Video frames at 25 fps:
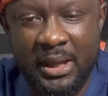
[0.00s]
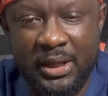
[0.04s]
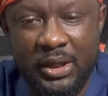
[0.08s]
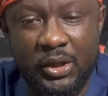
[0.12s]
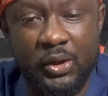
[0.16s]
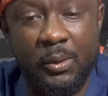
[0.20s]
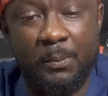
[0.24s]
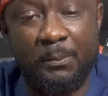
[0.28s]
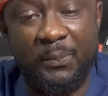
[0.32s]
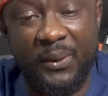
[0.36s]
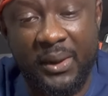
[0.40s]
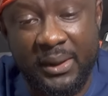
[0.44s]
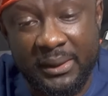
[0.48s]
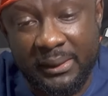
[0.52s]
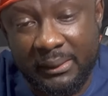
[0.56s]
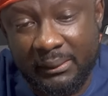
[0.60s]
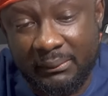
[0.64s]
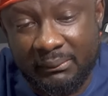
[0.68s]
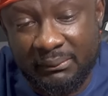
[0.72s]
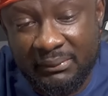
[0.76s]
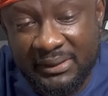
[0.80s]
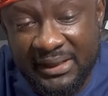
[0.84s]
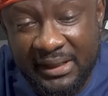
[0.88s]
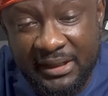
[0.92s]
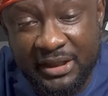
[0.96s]
You know,
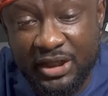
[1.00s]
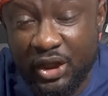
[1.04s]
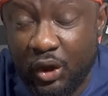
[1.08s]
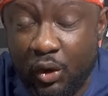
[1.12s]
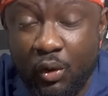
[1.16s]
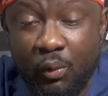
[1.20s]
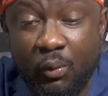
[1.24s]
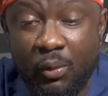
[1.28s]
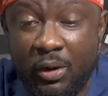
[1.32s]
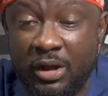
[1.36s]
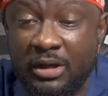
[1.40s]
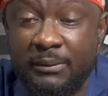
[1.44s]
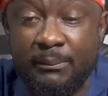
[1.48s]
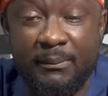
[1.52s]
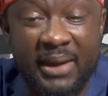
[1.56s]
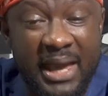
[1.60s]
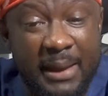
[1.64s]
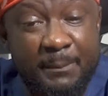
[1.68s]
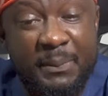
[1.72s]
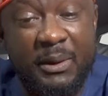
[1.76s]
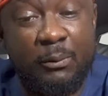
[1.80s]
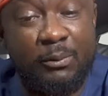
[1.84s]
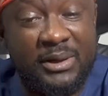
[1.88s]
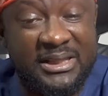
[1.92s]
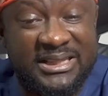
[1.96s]
but the new one,
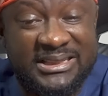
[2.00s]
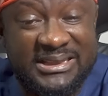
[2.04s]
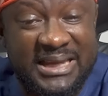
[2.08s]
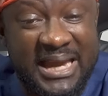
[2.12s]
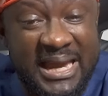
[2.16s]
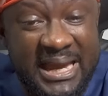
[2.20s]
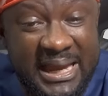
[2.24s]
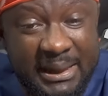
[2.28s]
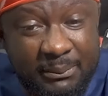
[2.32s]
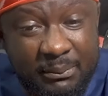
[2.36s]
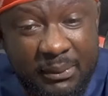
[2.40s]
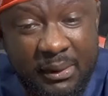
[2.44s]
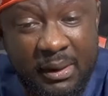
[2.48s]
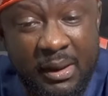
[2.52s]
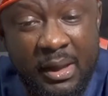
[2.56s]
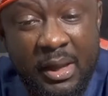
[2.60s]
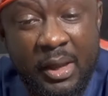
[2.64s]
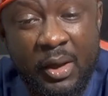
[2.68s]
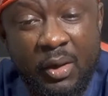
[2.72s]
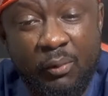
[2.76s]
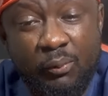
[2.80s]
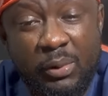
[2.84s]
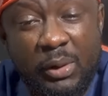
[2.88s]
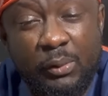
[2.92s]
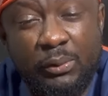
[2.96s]
maybe with time,
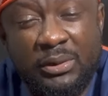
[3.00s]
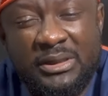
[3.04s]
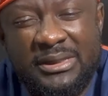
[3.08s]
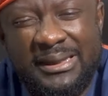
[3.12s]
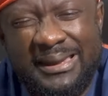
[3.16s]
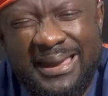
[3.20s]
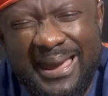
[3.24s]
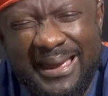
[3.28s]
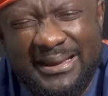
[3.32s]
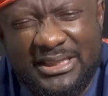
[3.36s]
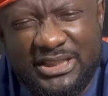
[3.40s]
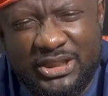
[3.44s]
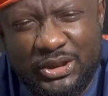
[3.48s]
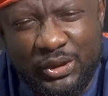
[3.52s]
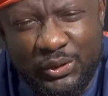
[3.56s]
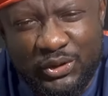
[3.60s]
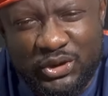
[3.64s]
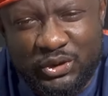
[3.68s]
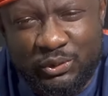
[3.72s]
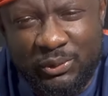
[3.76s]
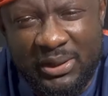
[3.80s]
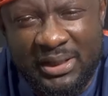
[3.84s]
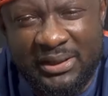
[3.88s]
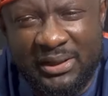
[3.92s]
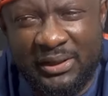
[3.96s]
we would get
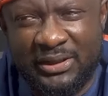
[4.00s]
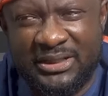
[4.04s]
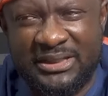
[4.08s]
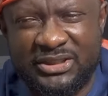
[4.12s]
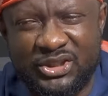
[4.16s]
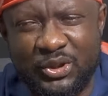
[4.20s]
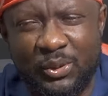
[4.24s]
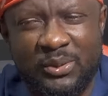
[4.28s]
used to it.